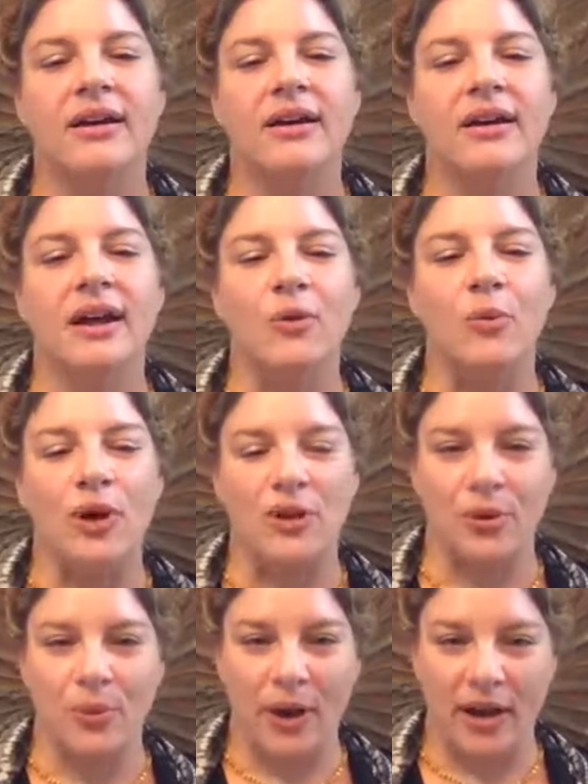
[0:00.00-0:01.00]
And when
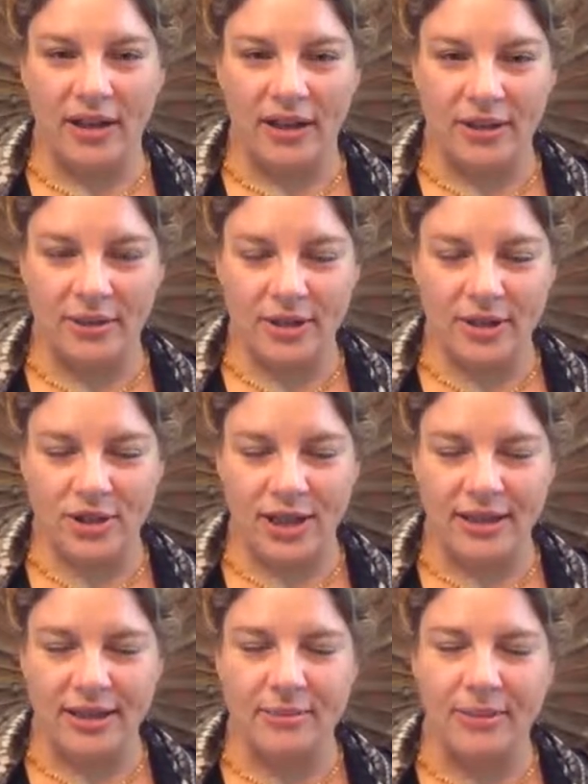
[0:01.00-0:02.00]
you're ready, you could
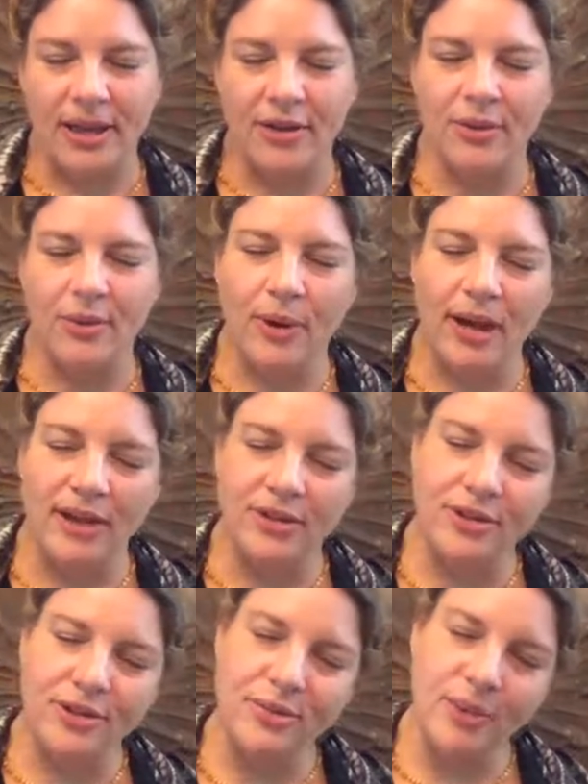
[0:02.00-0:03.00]
gently make your way
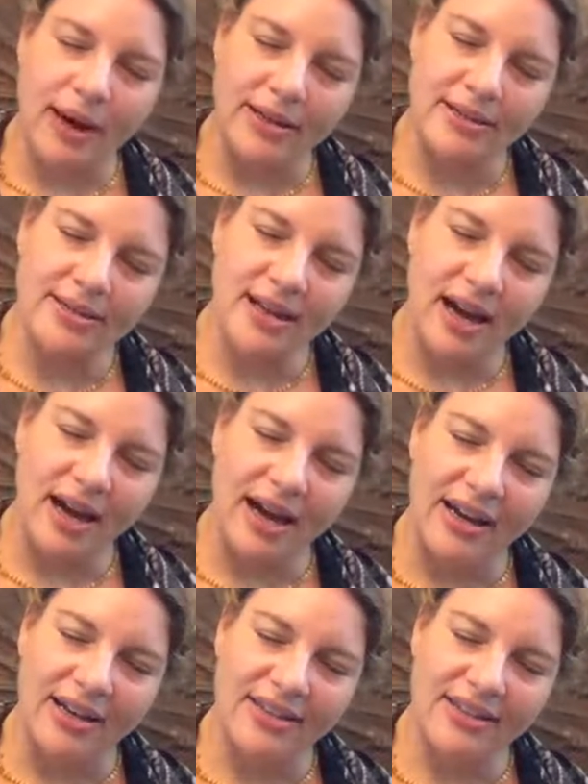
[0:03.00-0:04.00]
to your right
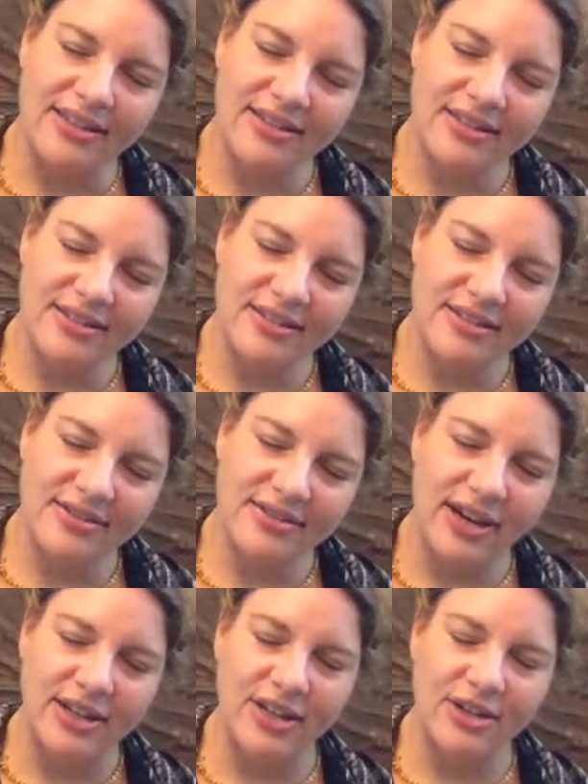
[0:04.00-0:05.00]
side,
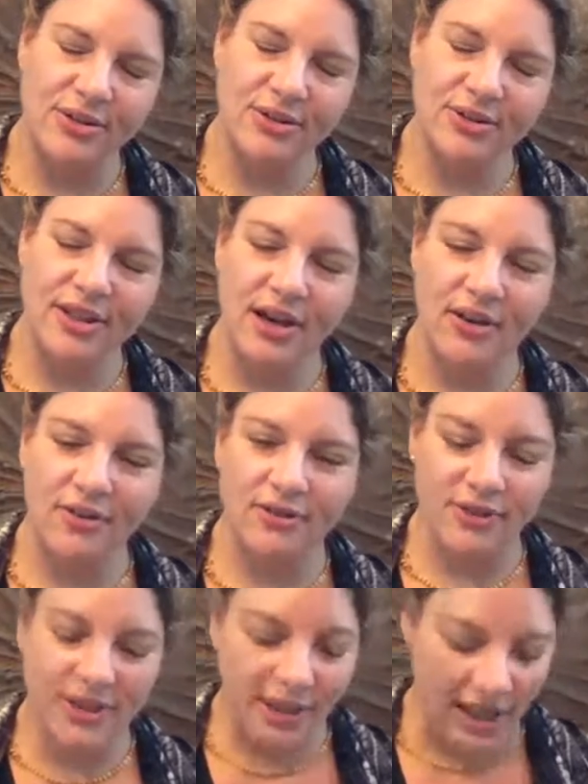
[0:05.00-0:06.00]
finding
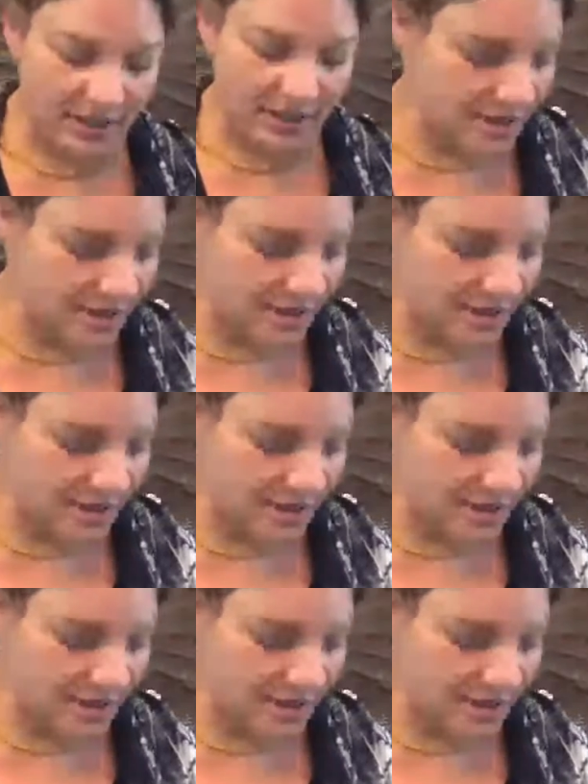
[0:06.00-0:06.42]
yourself in that